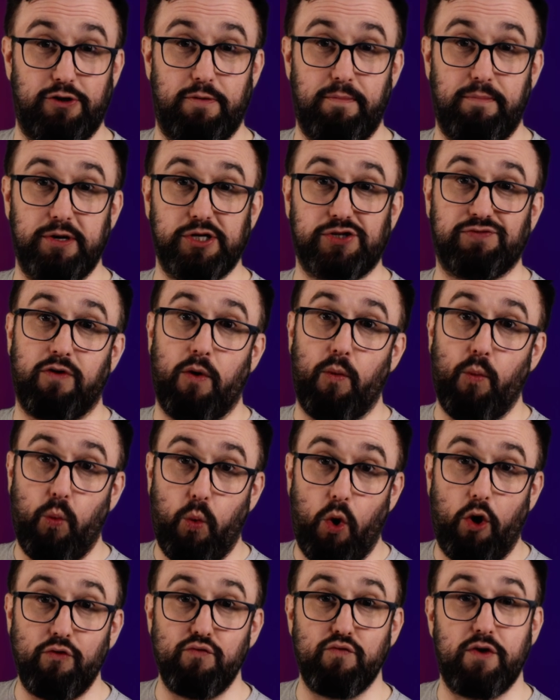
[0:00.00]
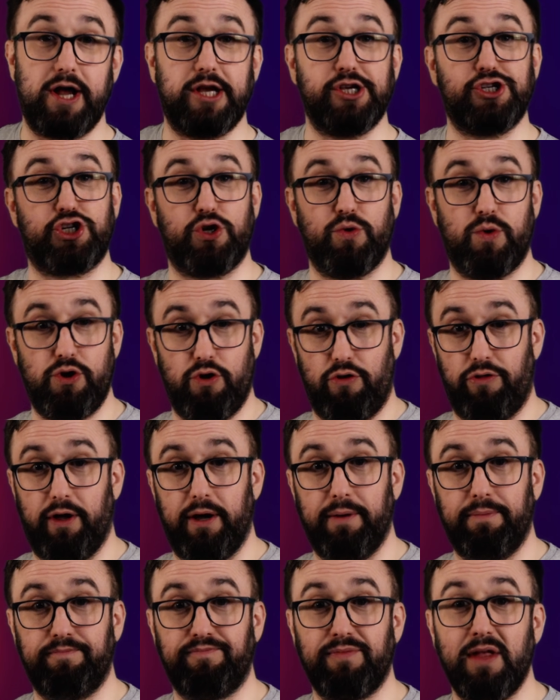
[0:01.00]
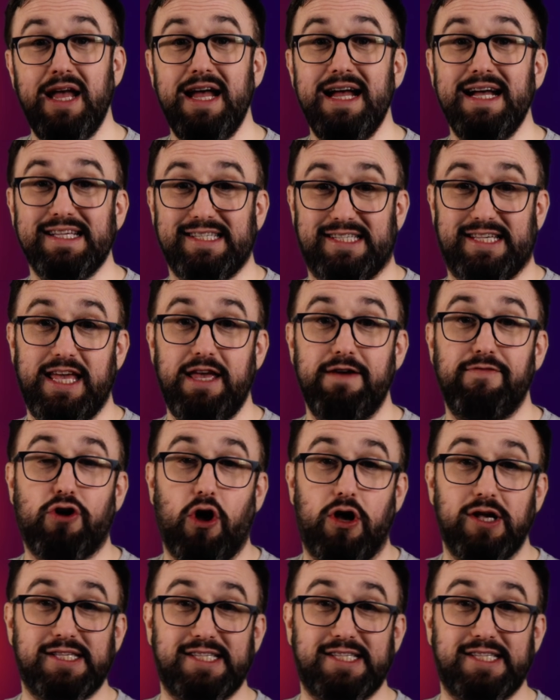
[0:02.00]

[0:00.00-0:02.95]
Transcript: numbers from one range to another. Say you've got a